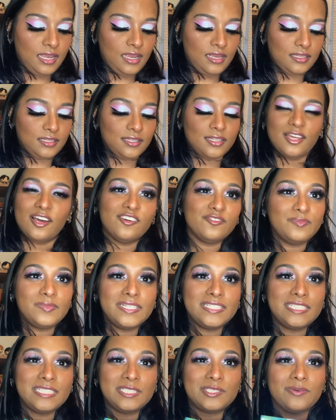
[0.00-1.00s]
love
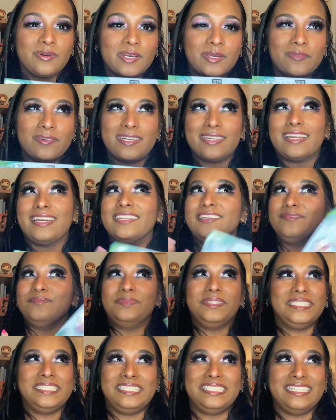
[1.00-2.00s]
BT21. I love
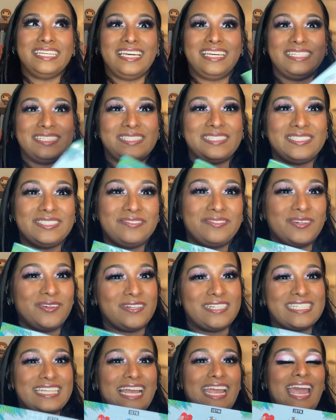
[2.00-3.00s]
BTS, so of
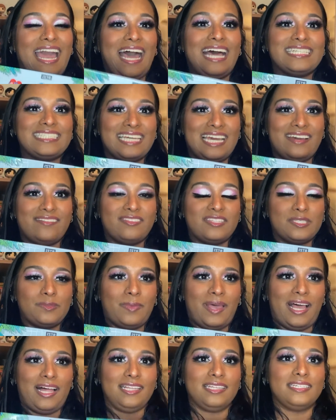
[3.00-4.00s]
course I had to have this
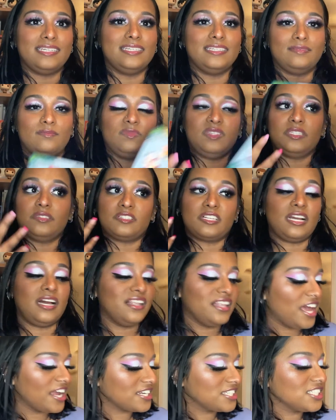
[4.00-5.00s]
palette, this
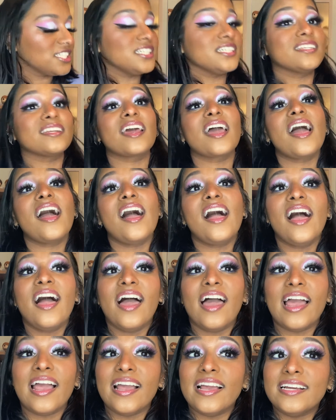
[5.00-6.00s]
collection.
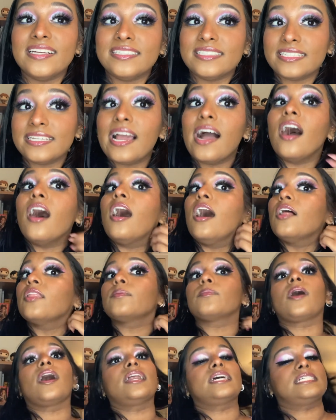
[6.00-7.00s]
And yeah, all the
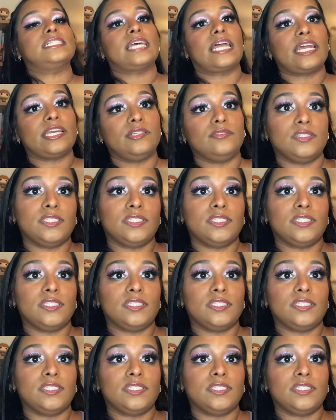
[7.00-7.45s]
products that I use